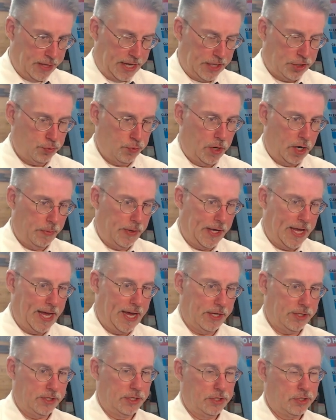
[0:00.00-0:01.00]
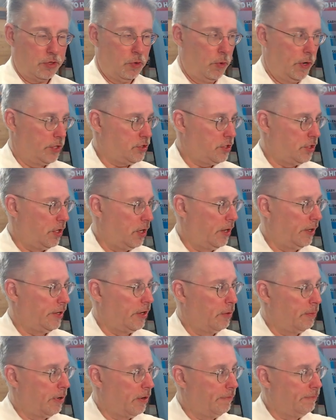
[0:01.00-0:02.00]
That's why we asked this question on
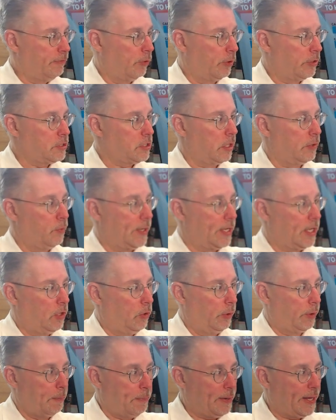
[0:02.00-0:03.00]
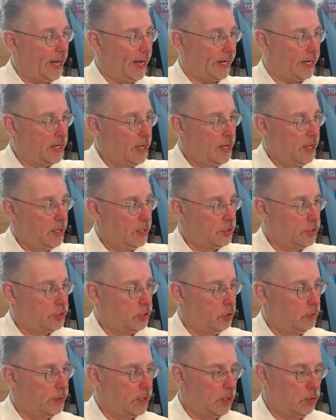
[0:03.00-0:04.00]
here, but unfortunately we can only pack
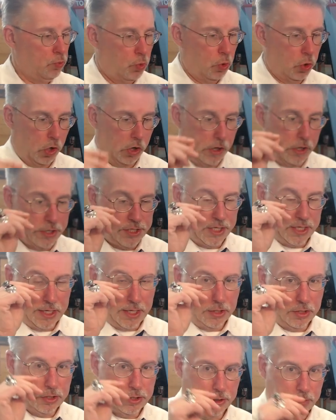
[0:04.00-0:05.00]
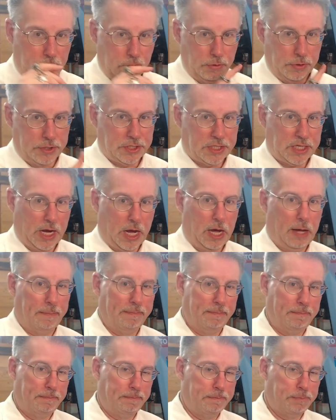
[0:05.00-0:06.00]
so many words into the top